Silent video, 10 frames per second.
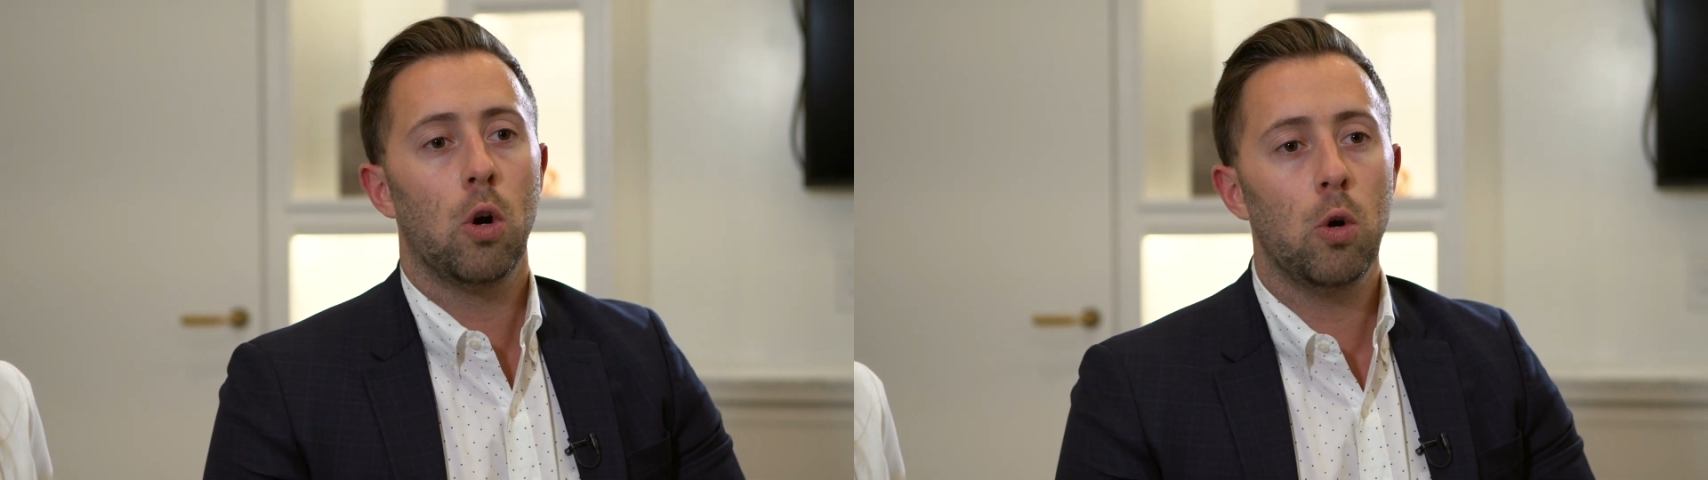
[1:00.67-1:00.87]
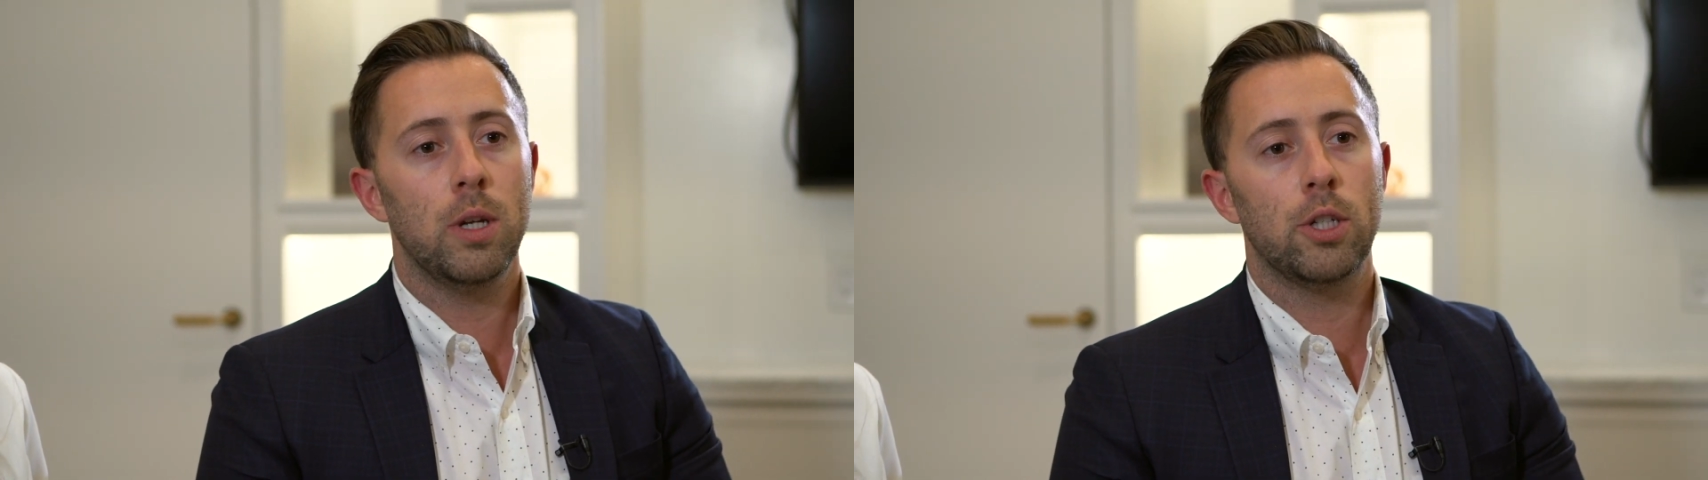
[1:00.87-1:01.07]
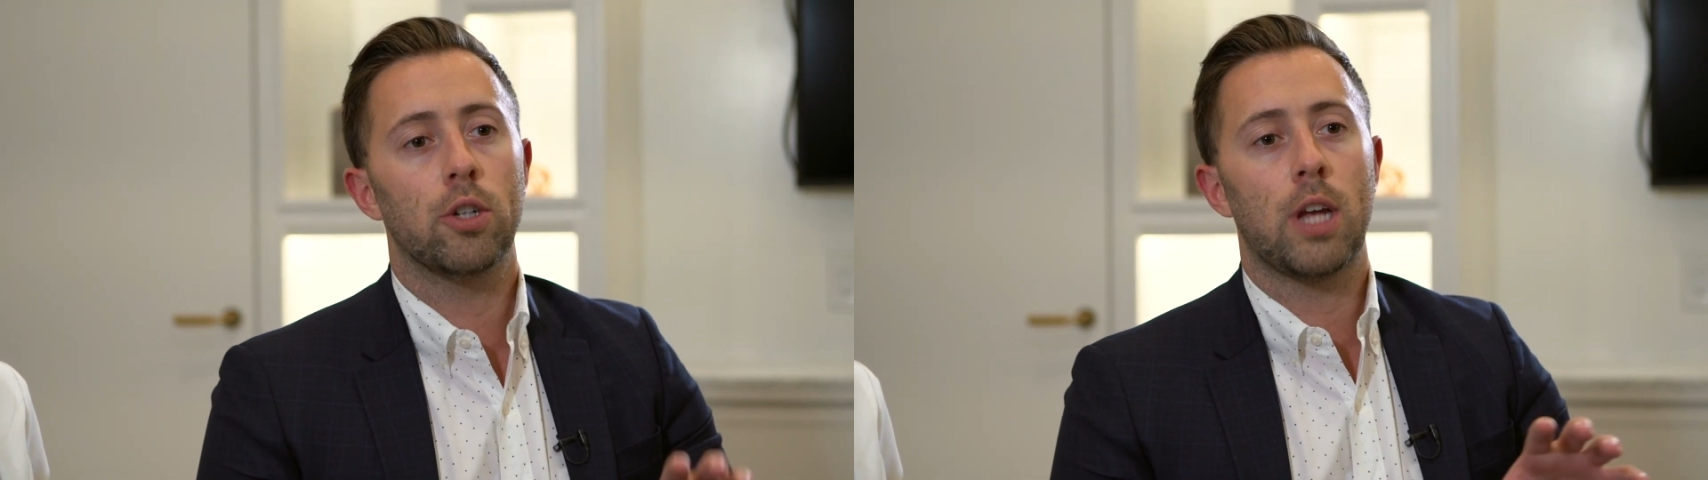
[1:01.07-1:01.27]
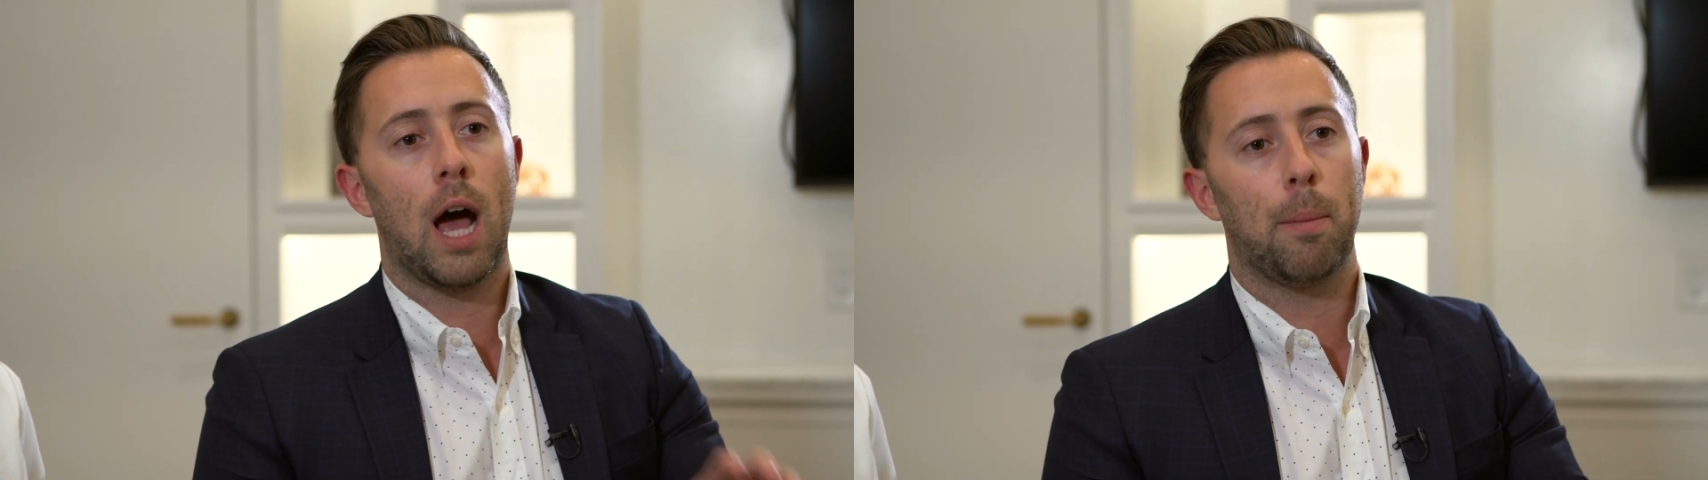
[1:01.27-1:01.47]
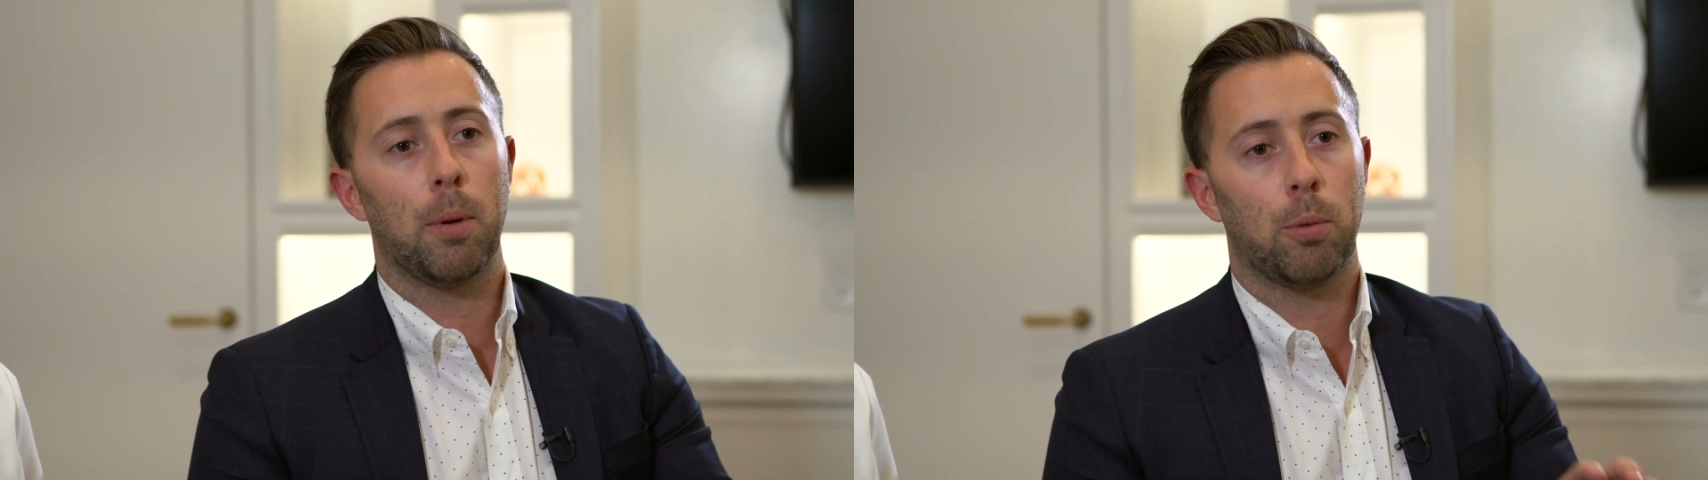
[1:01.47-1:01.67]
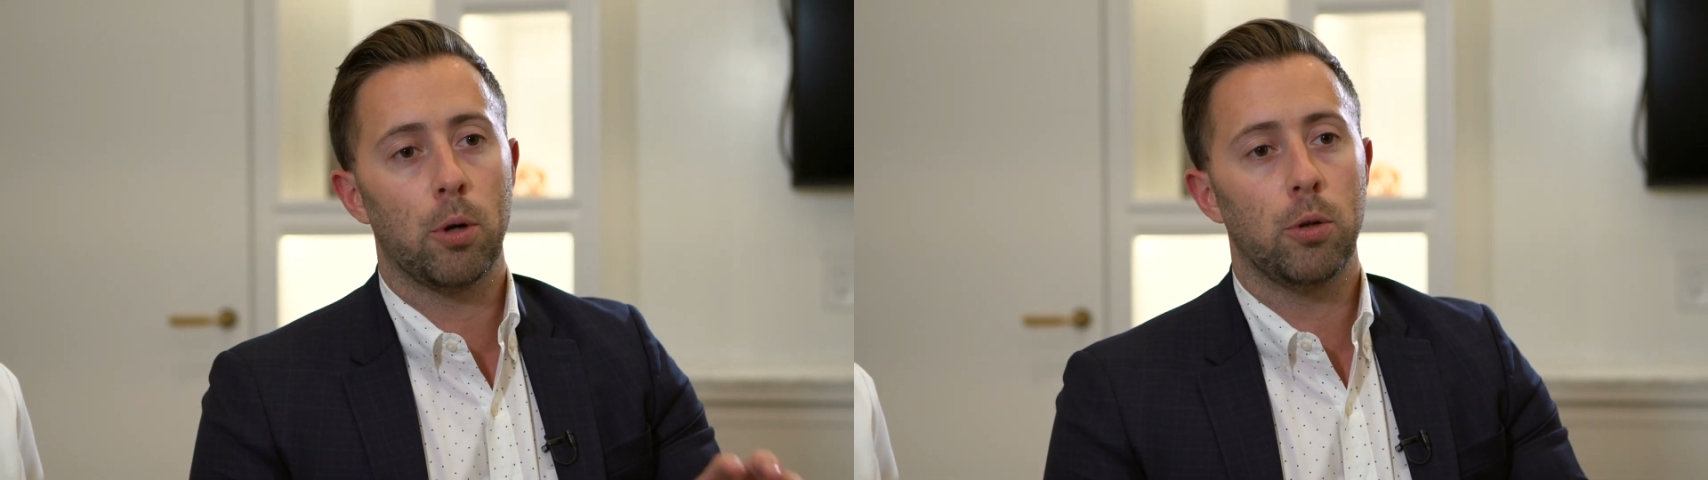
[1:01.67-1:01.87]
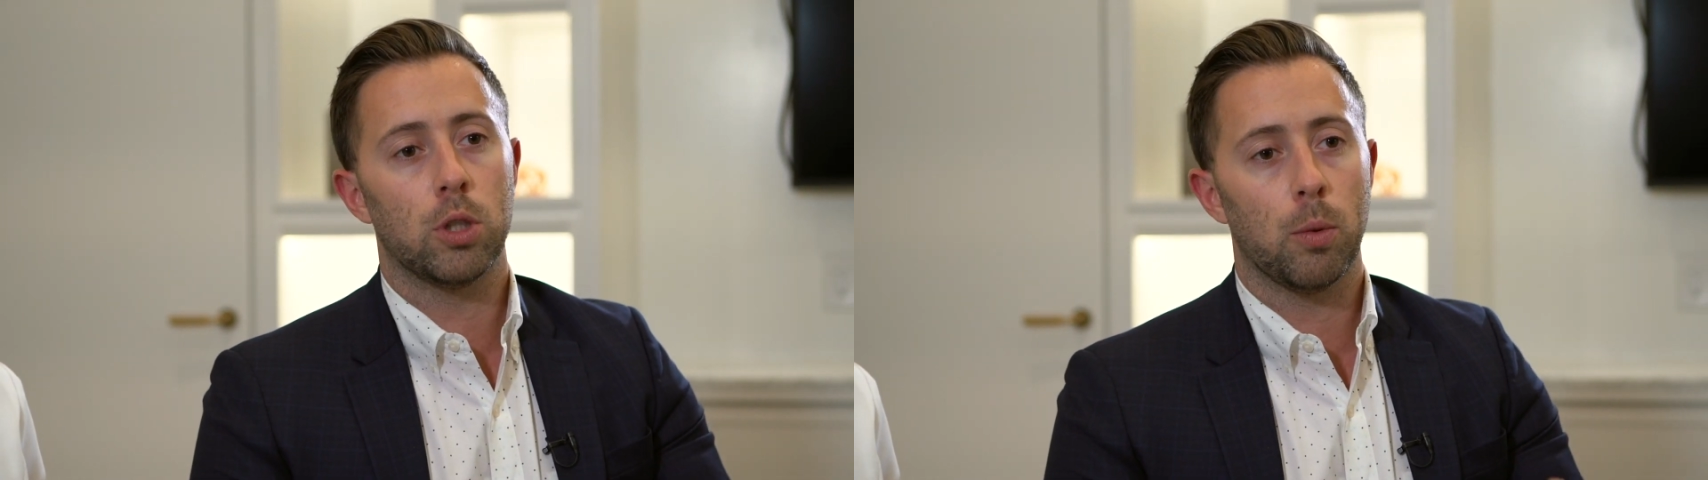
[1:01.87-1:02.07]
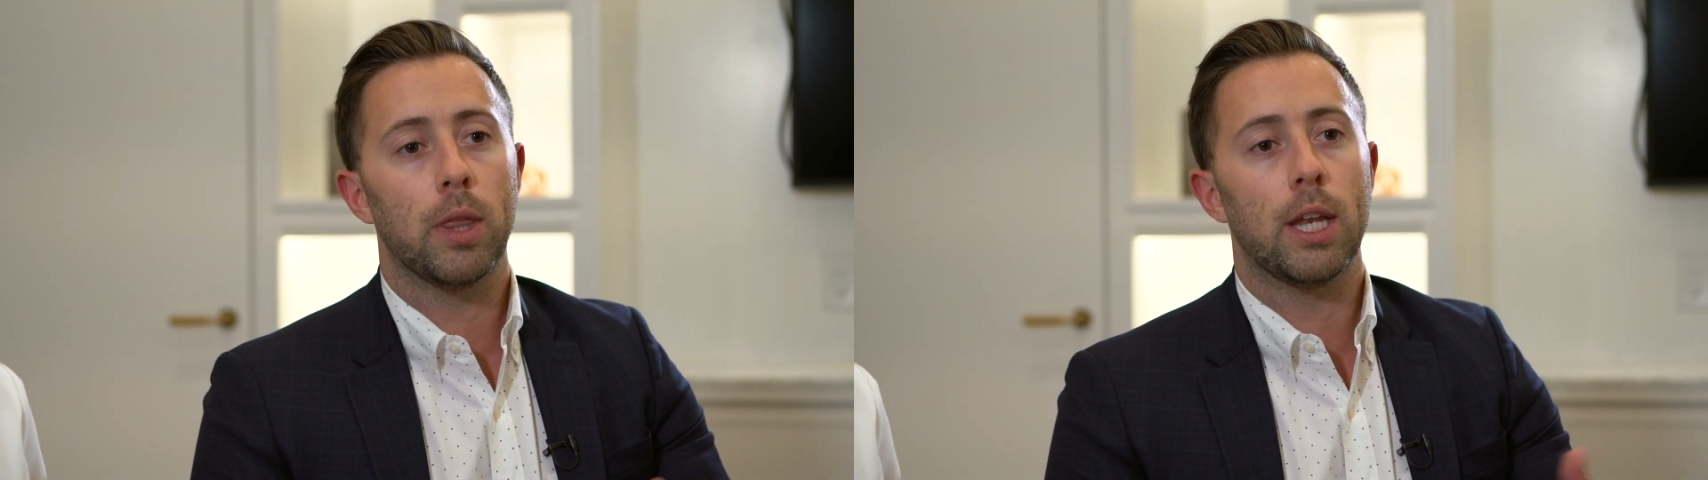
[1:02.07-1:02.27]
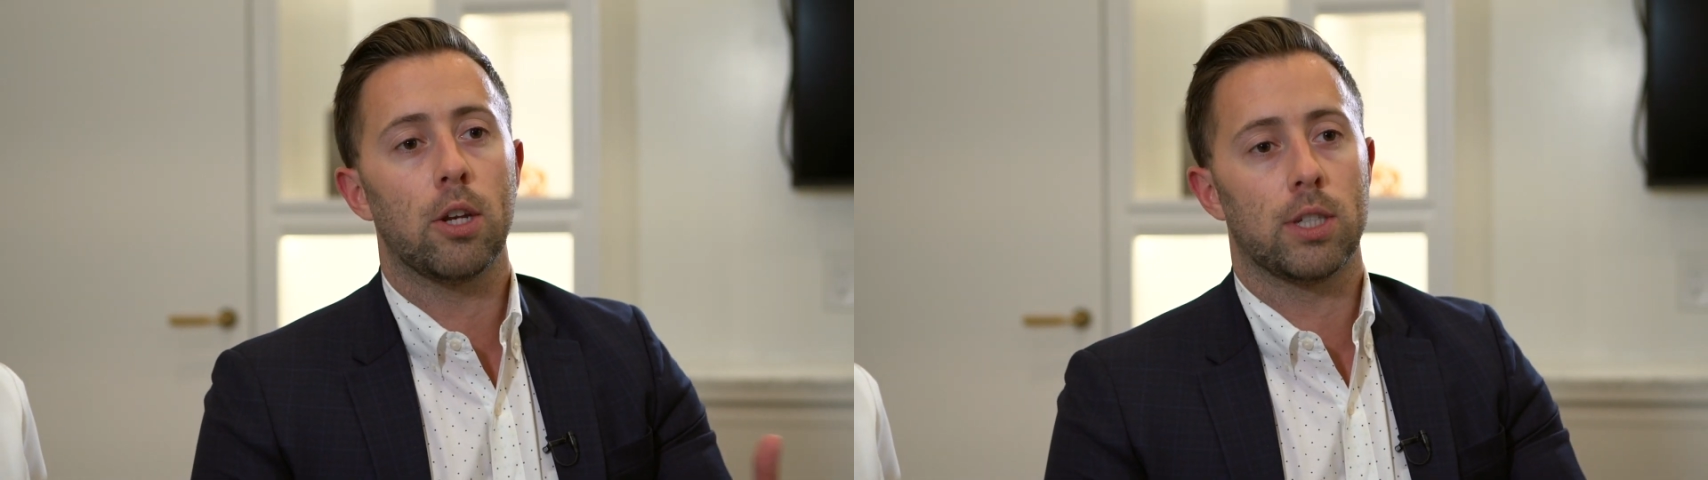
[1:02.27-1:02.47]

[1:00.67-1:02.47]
who is your top producer within